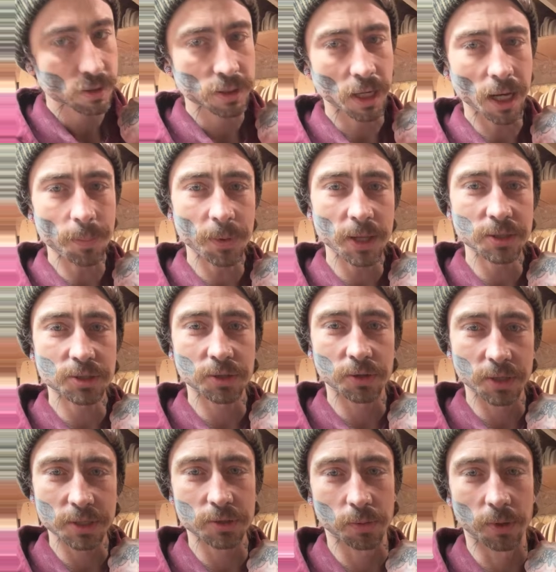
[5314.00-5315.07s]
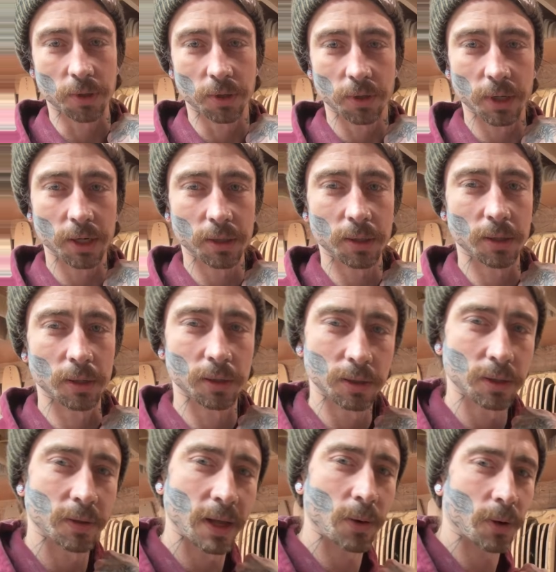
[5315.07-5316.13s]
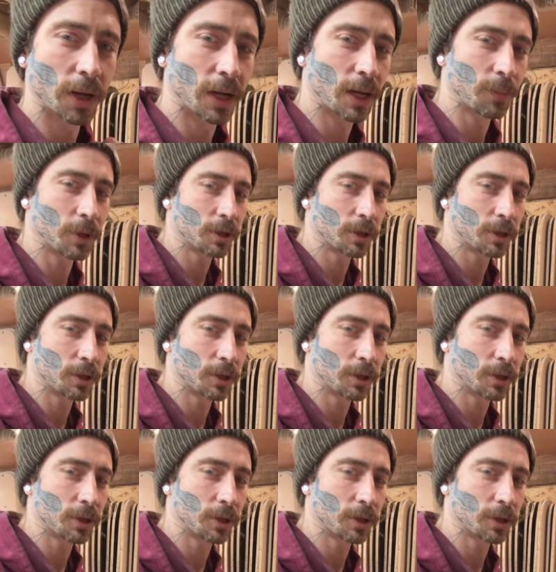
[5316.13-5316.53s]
top edge of this one right here, that one got me